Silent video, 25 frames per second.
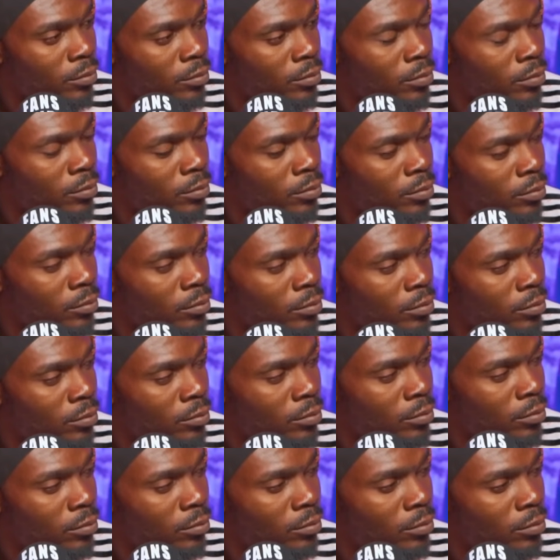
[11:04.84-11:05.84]

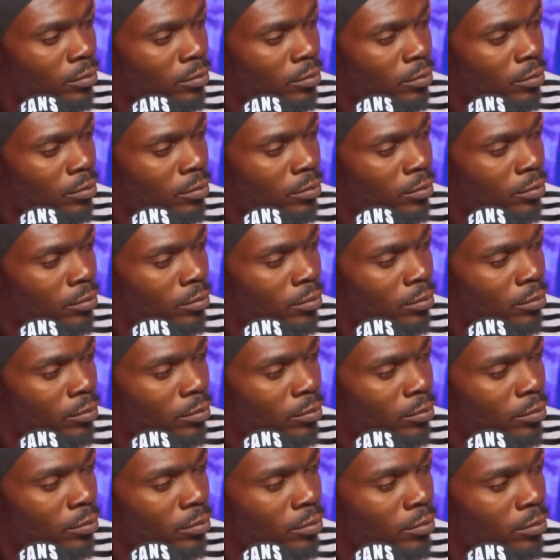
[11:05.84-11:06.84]

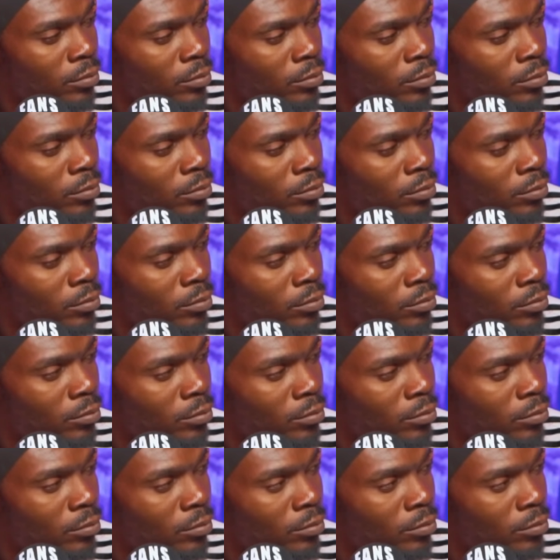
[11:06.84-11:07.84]

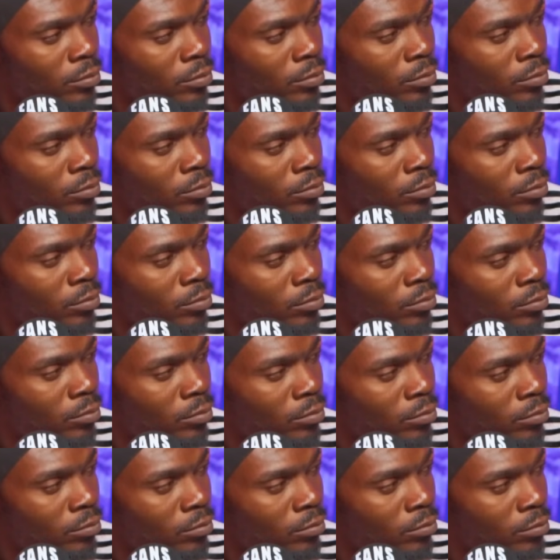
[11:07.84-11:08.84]

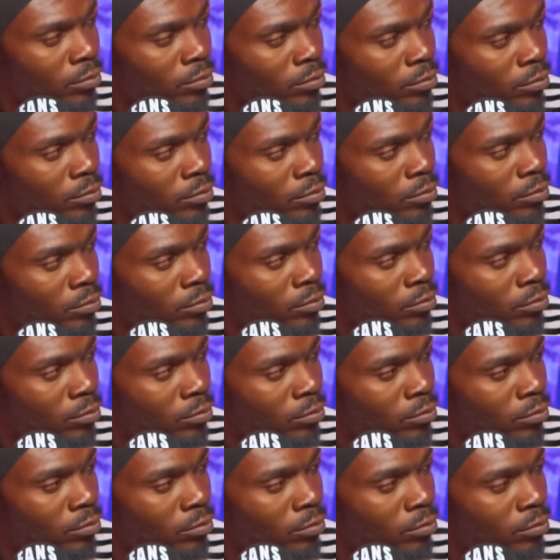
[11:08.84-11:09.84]

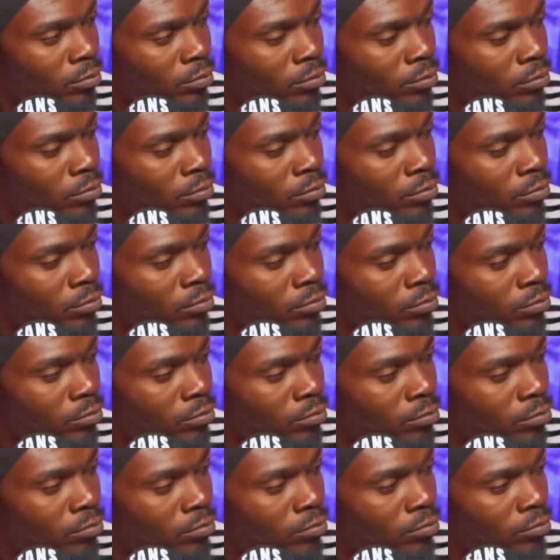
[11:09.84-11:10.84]

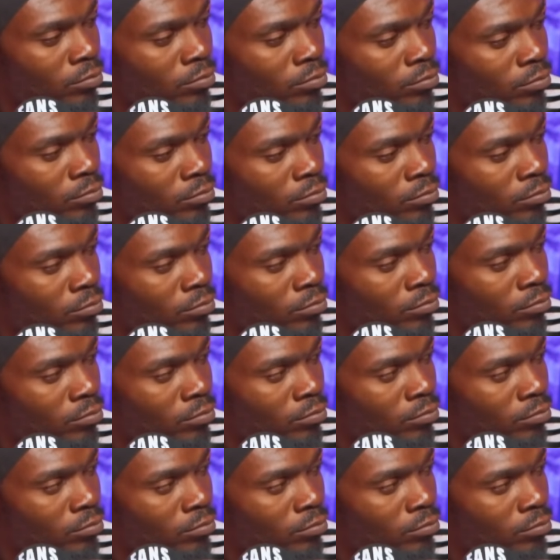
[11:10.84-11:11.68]
[no speech]